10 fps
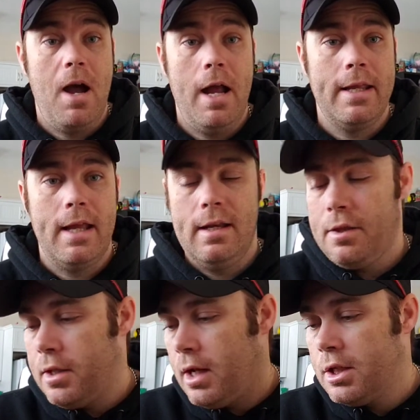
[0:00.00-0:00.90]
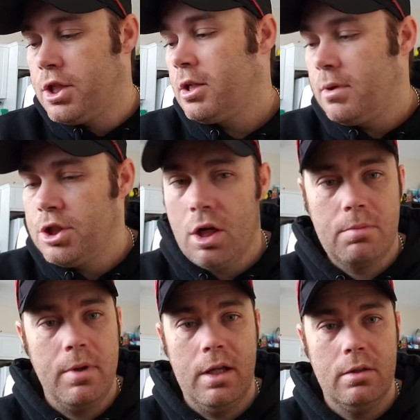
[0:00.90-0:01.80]
I didn't get nothing. I checked my junk
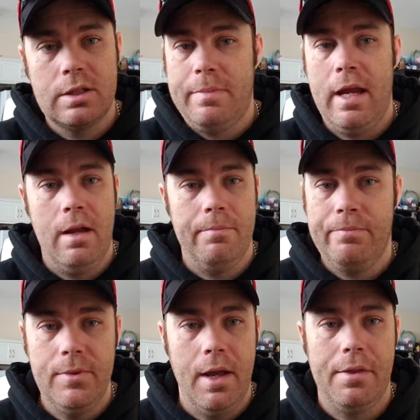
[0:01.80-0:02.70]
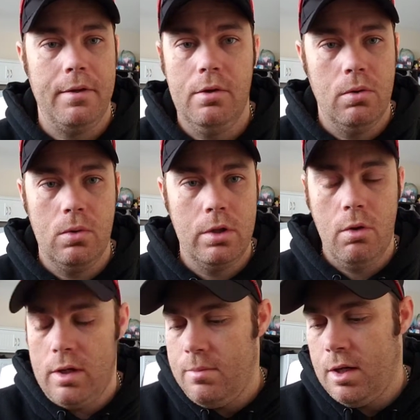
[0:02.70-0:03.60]
mail, spam, nothing,
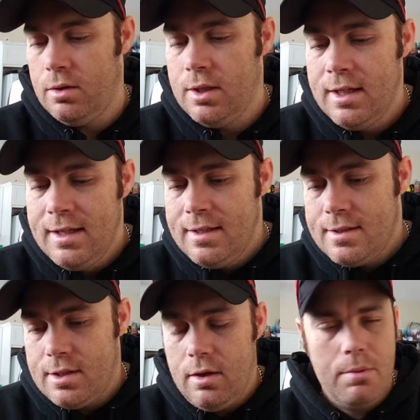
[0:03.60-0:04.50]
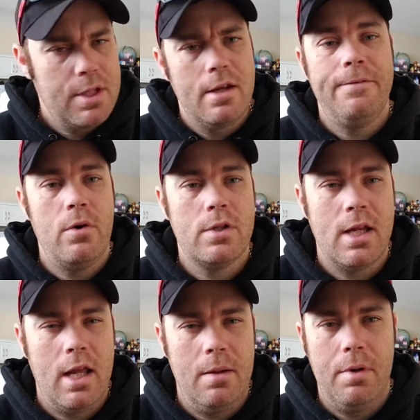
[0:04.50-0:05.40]
no email. So I was gonna phone
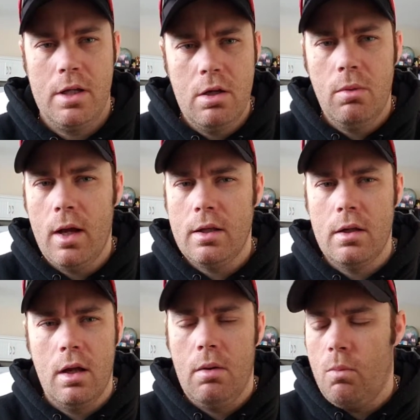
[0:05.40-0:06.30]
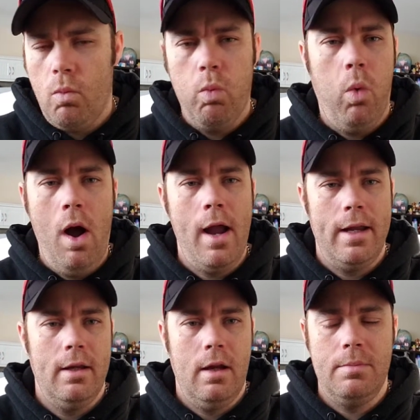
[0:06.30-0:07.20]
today, but you know what?
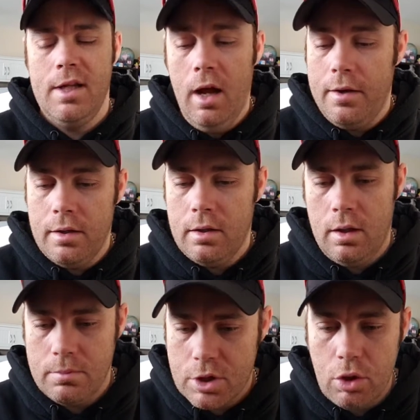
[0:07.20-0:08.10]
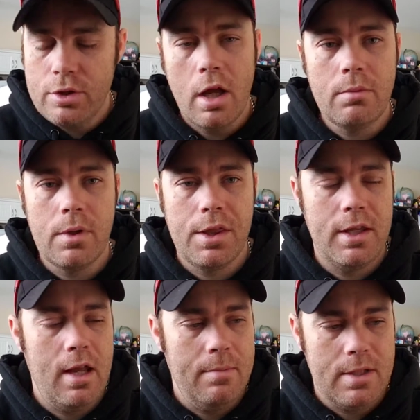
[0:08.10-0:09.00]
Why? I'm done. I'm so done with
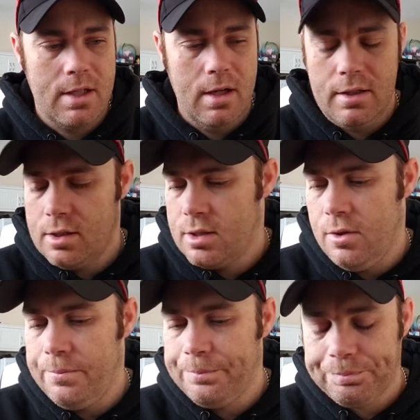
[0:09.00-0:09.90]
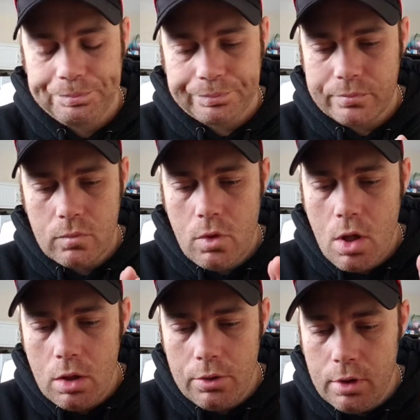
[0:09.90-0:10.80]
the MSI. So
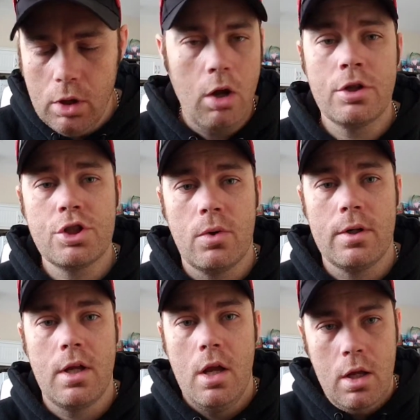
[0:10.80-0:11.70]
the long and short,